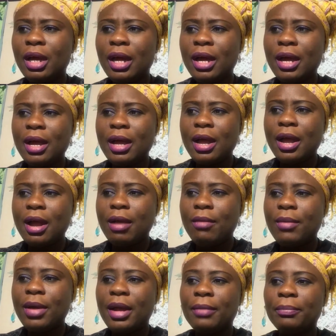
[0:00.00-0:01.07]

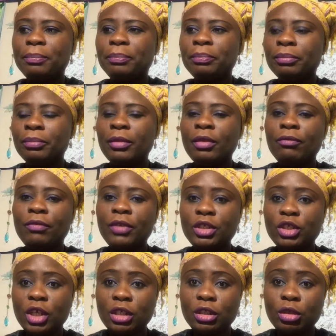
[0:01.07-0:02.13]
our
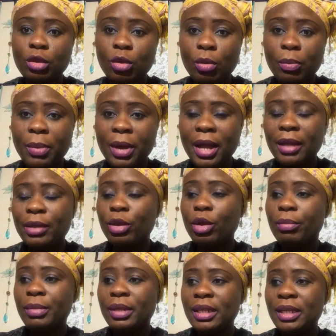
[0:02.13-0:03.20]
feature scoper
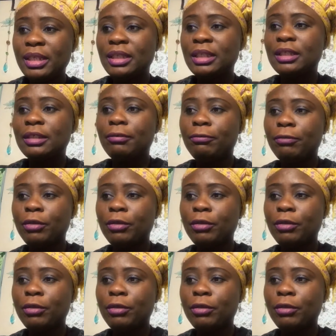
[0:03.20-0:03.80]
nominees